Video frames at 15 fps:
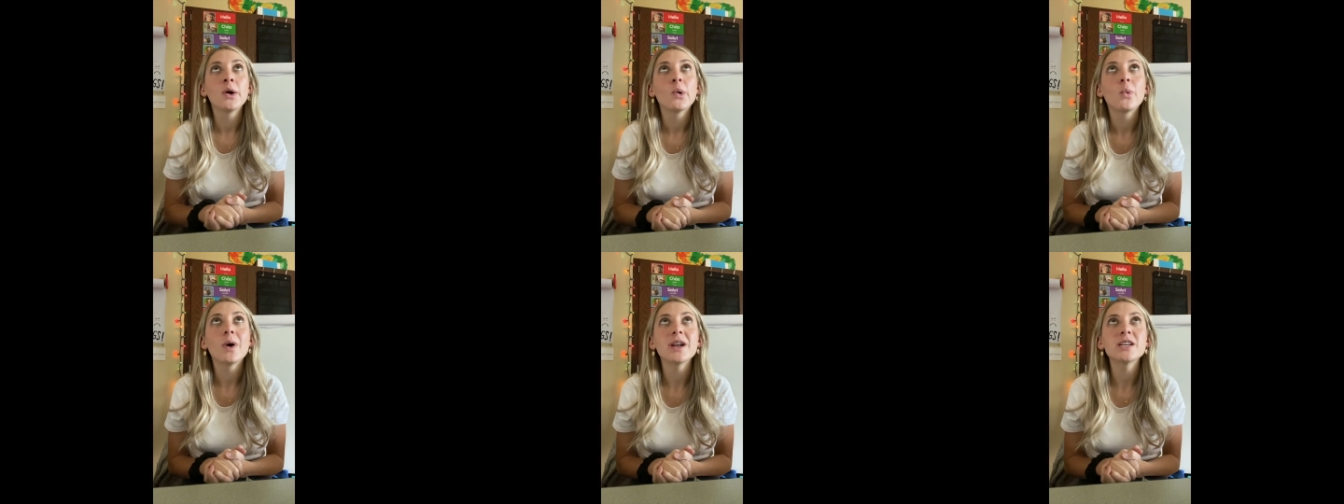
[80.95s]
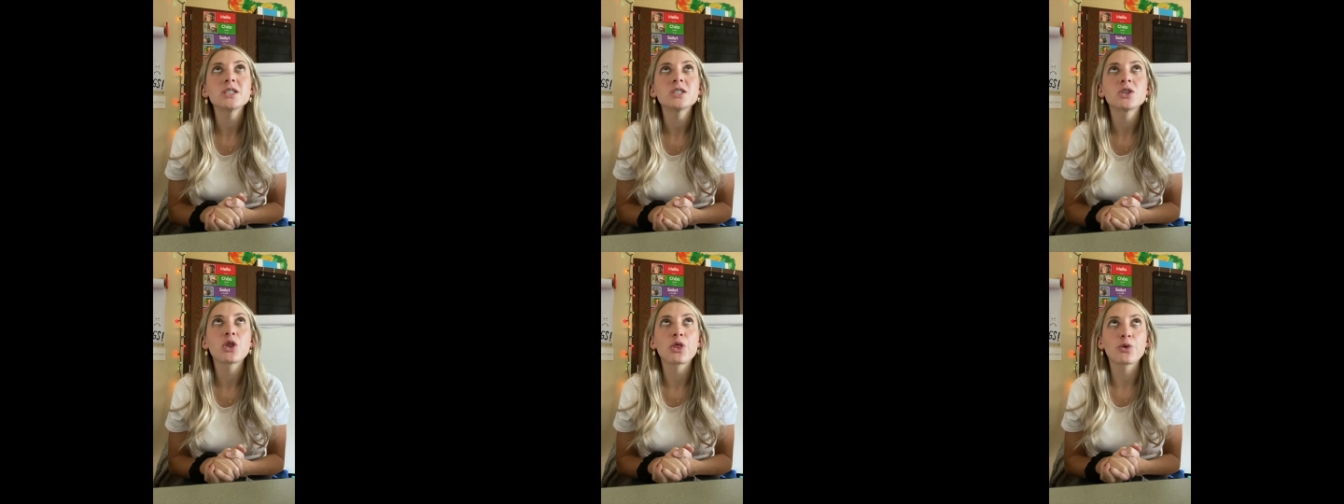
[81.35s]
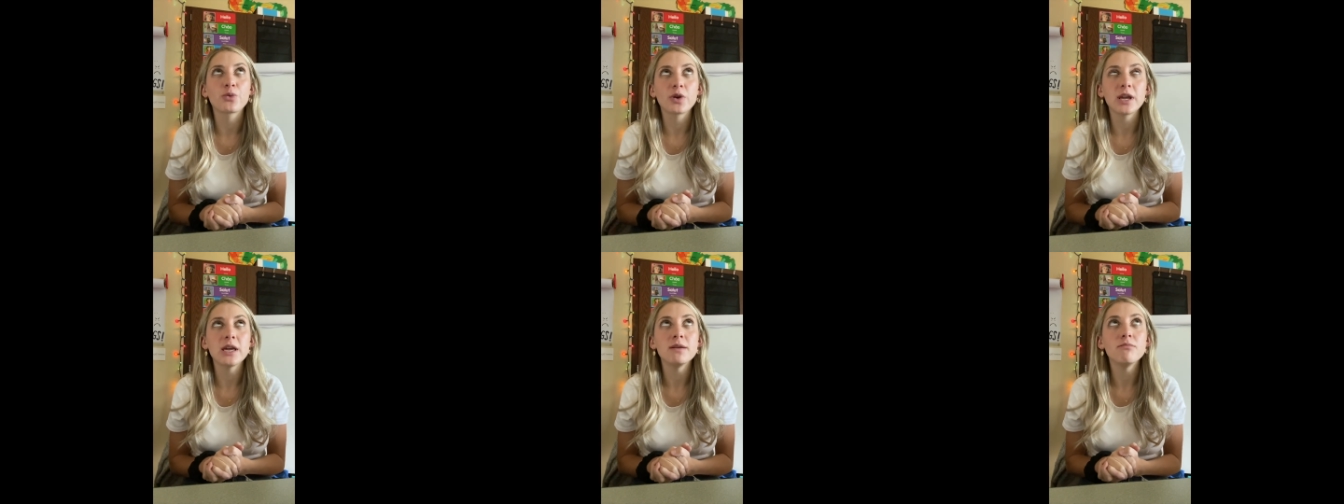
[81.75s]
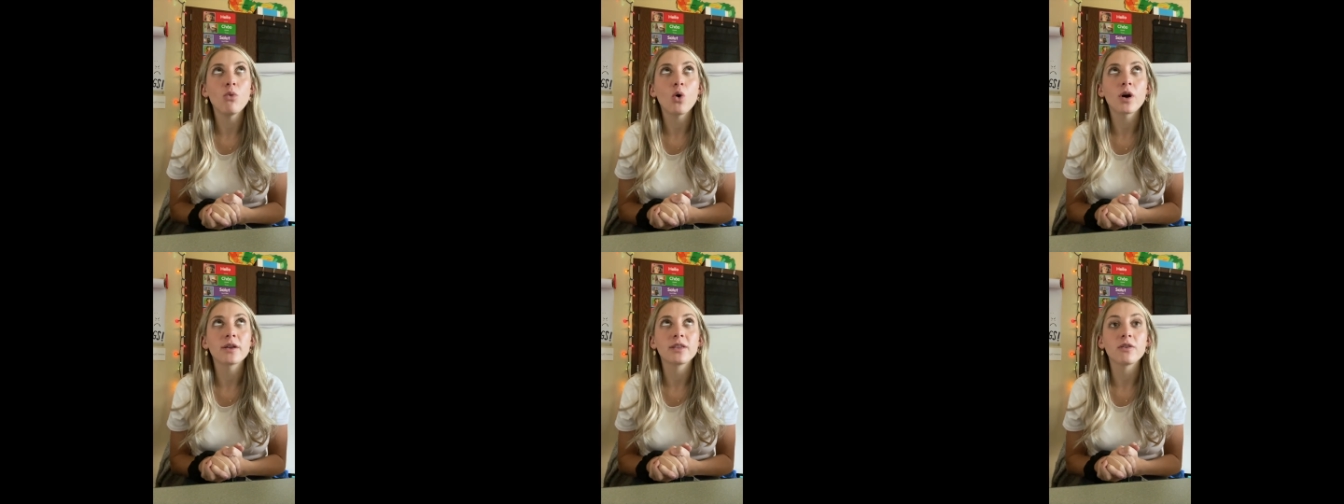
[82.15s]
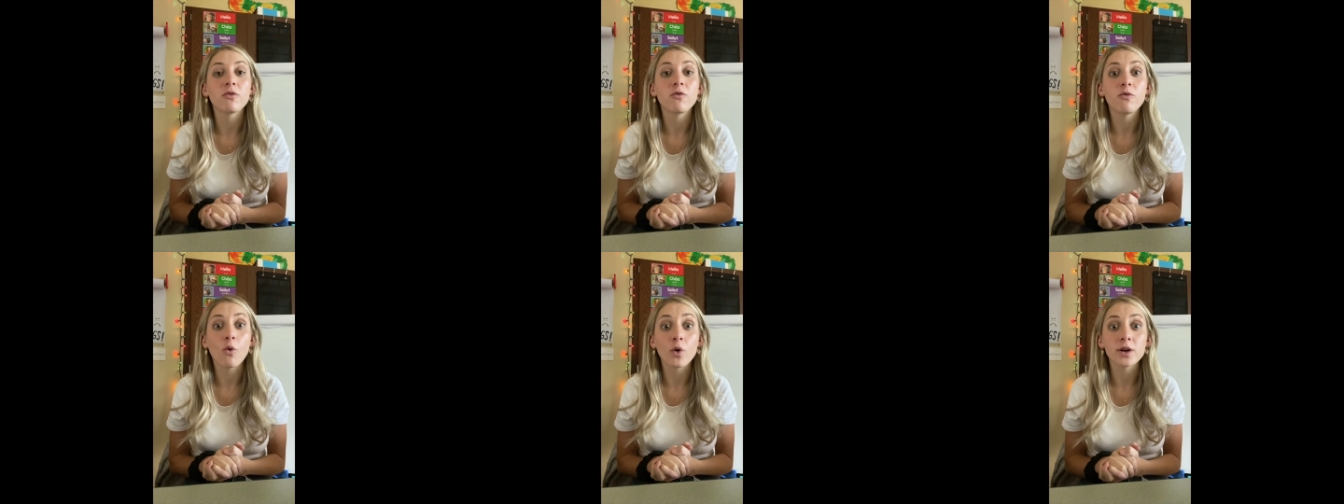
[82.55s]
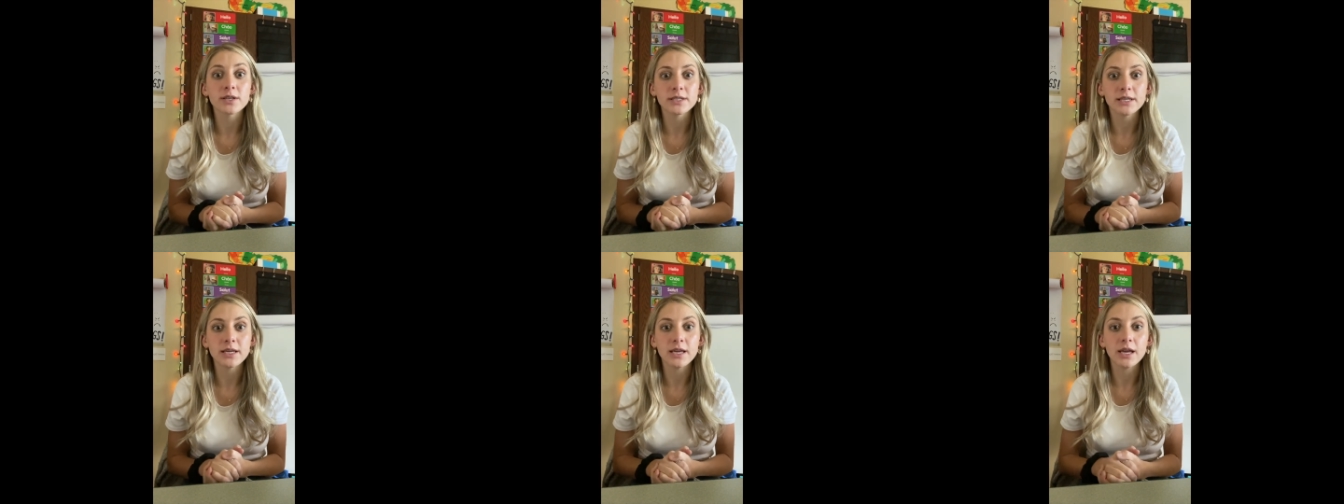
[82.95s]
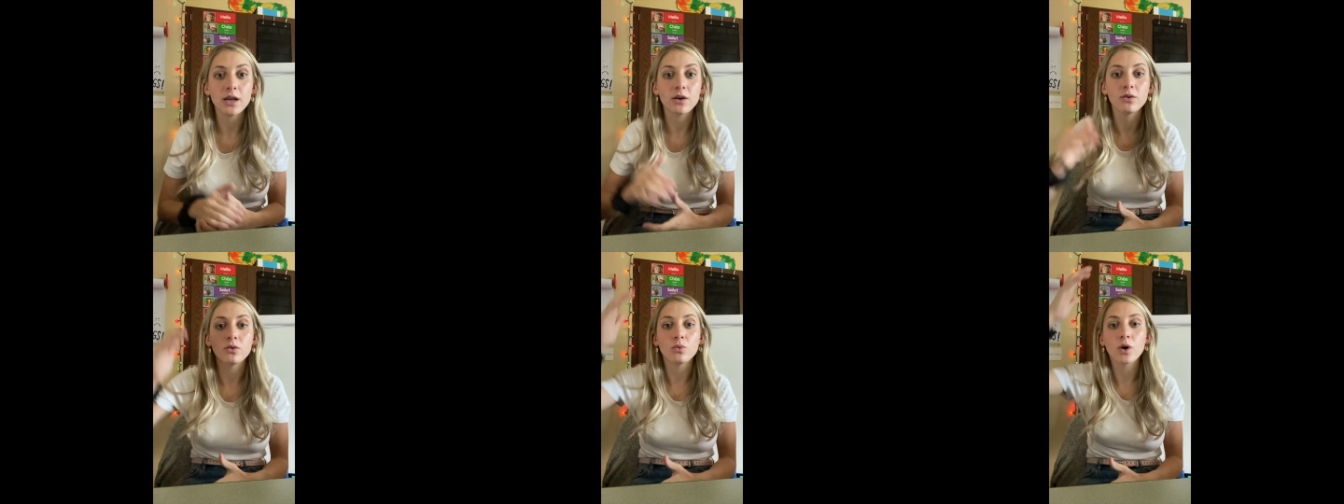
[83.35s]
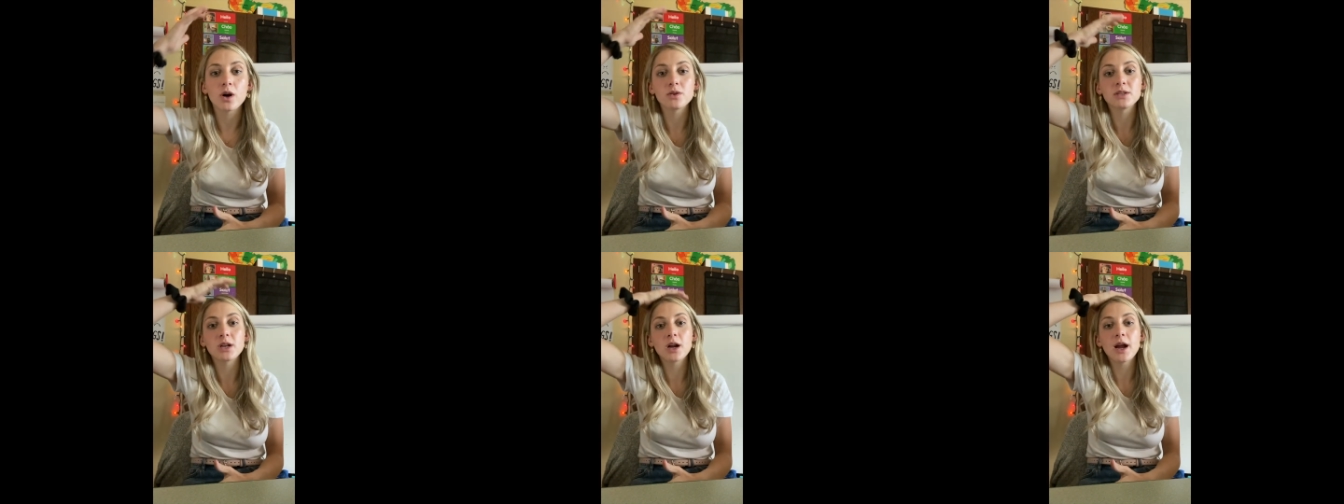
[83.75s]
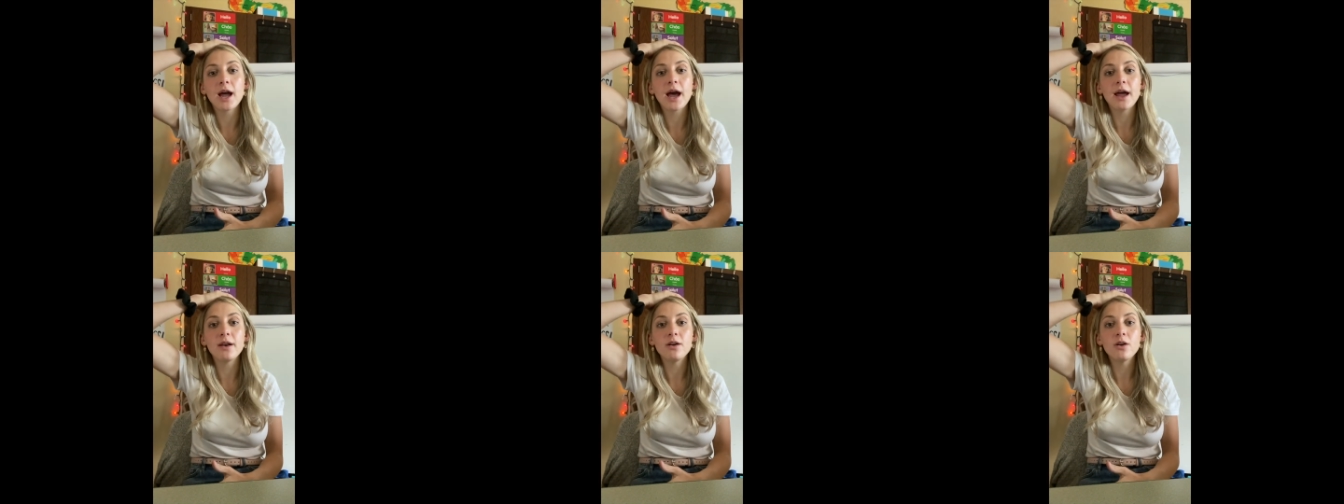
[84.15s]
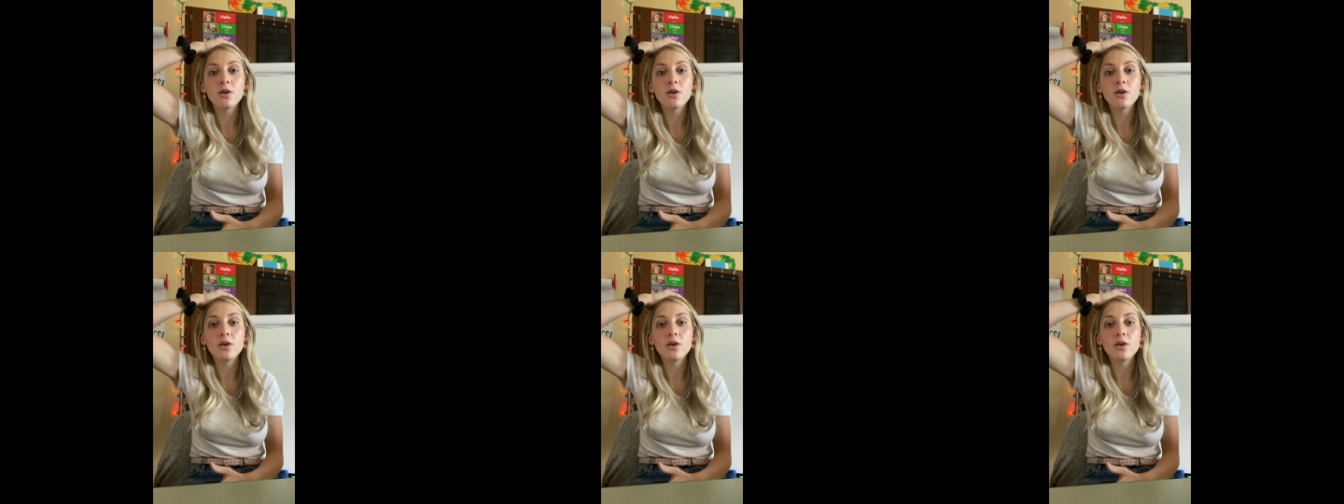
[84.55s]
What is 3 more than 14? What goes in our head?